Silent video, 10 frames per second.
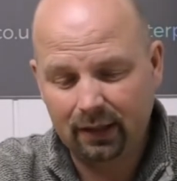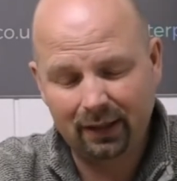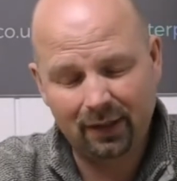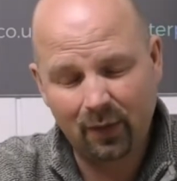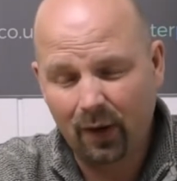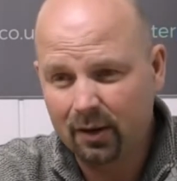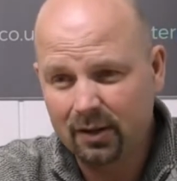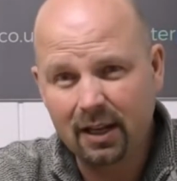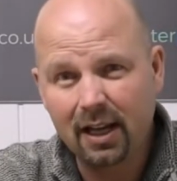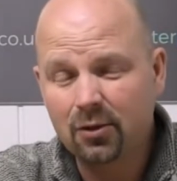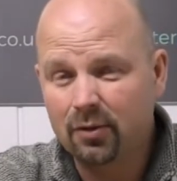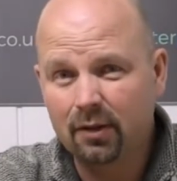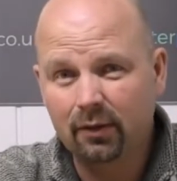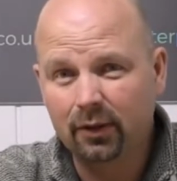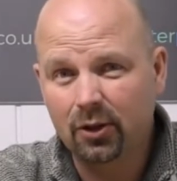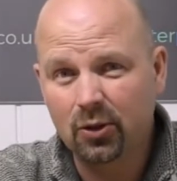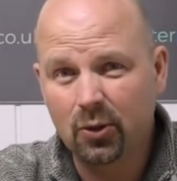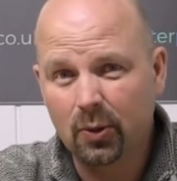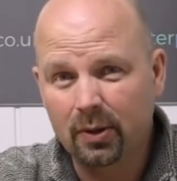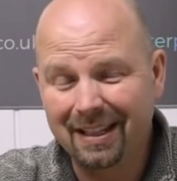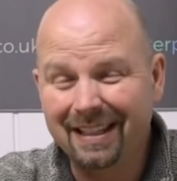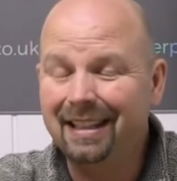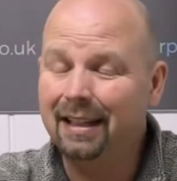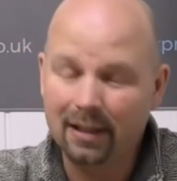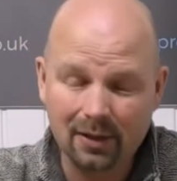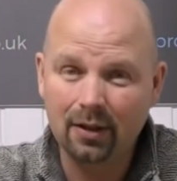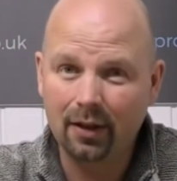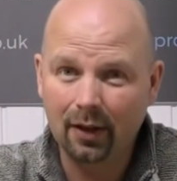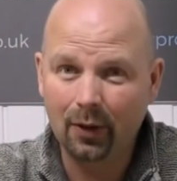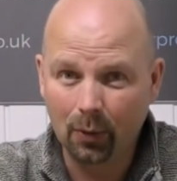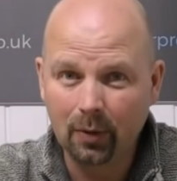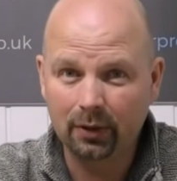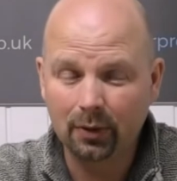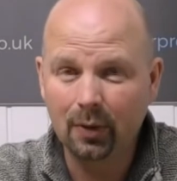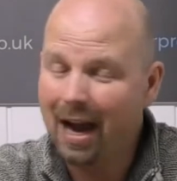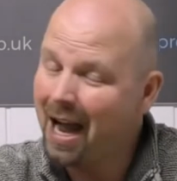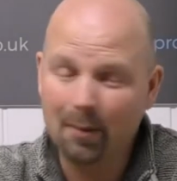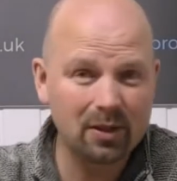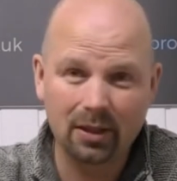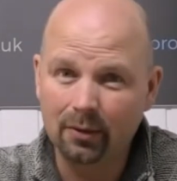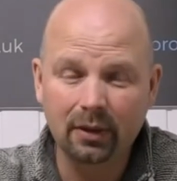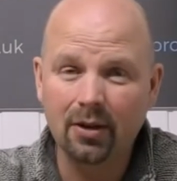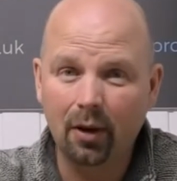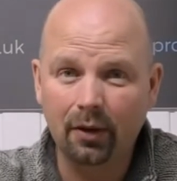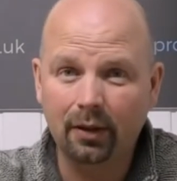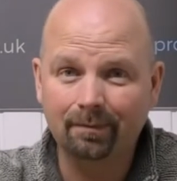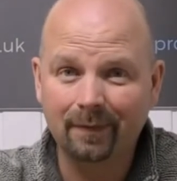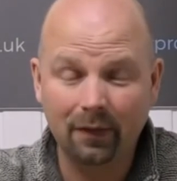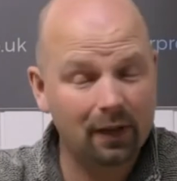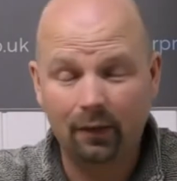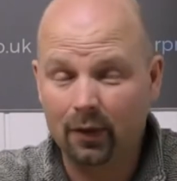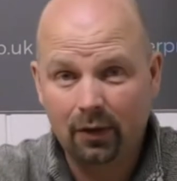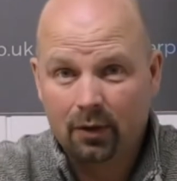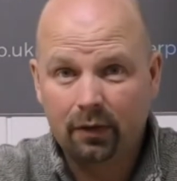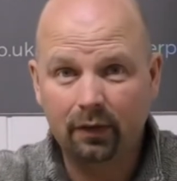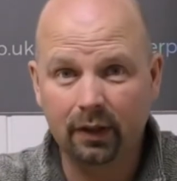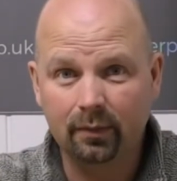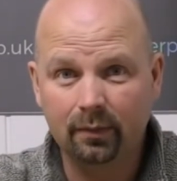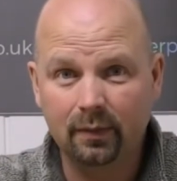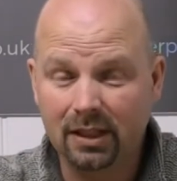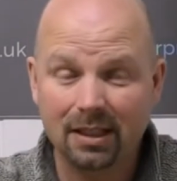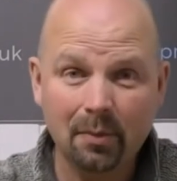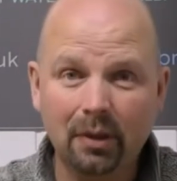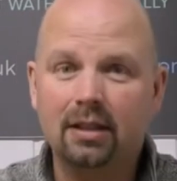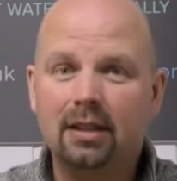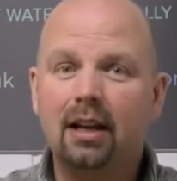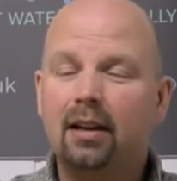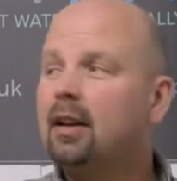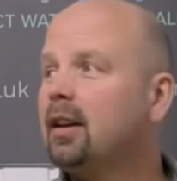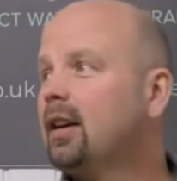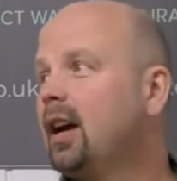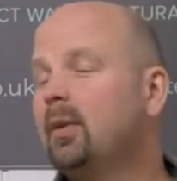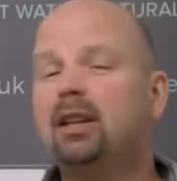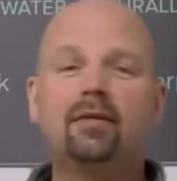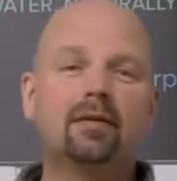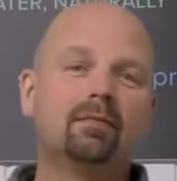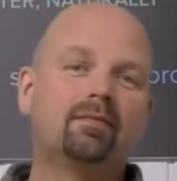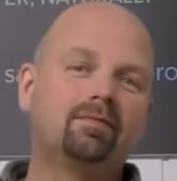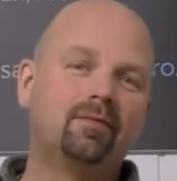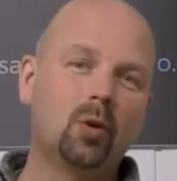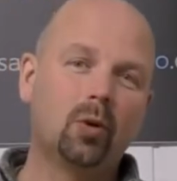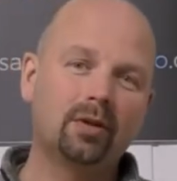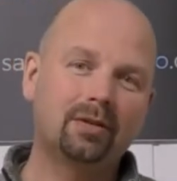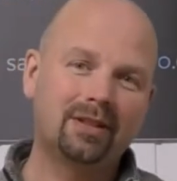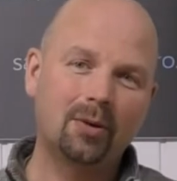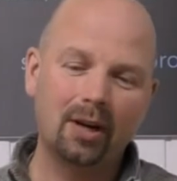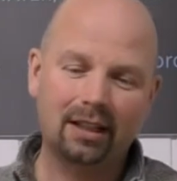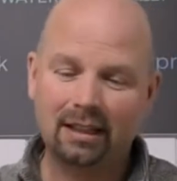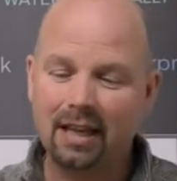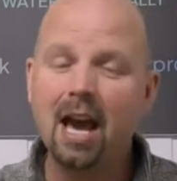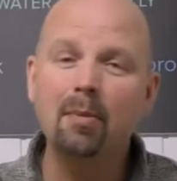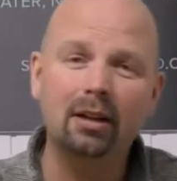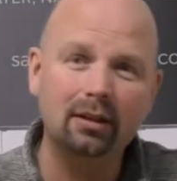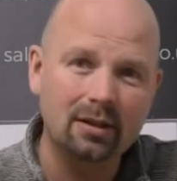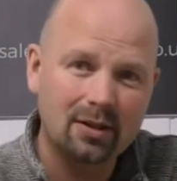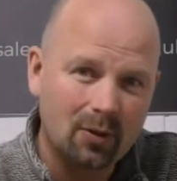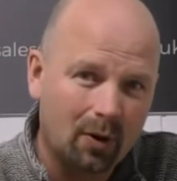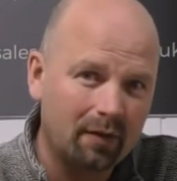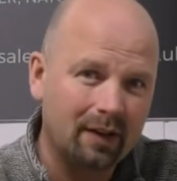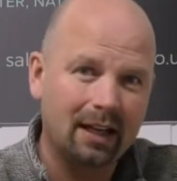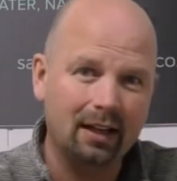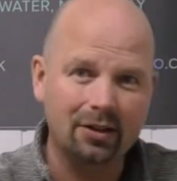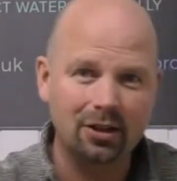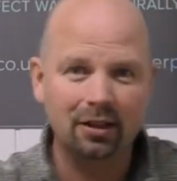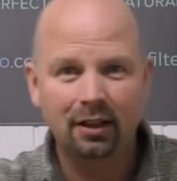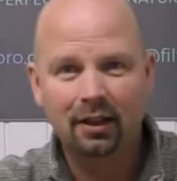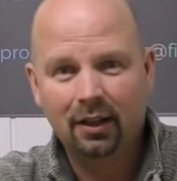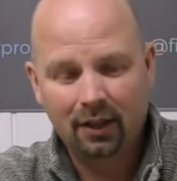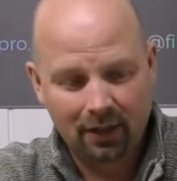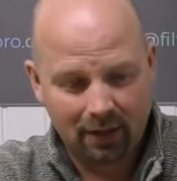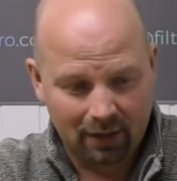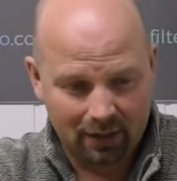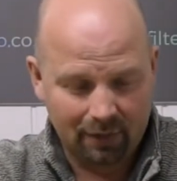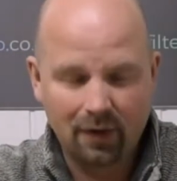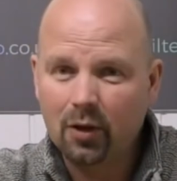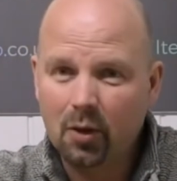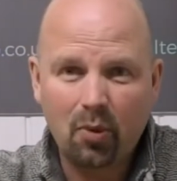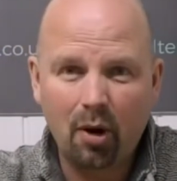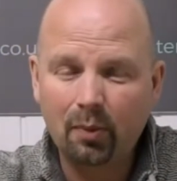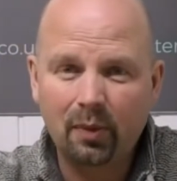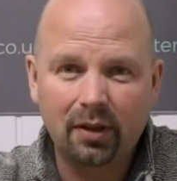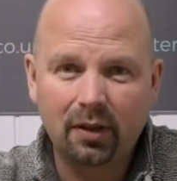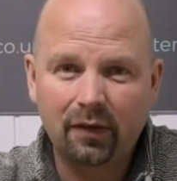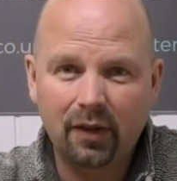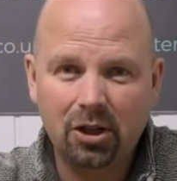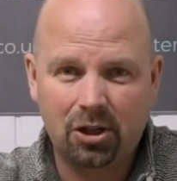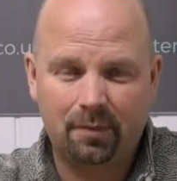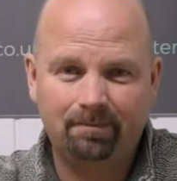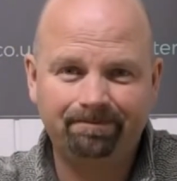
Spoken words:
as far as the nitrate reduction goes, it is going to do absolutely nothing if you haven't got enough of it. It's as simple as that. I mean, even going to a chemical sort of analogy, if you've got a problem with your fish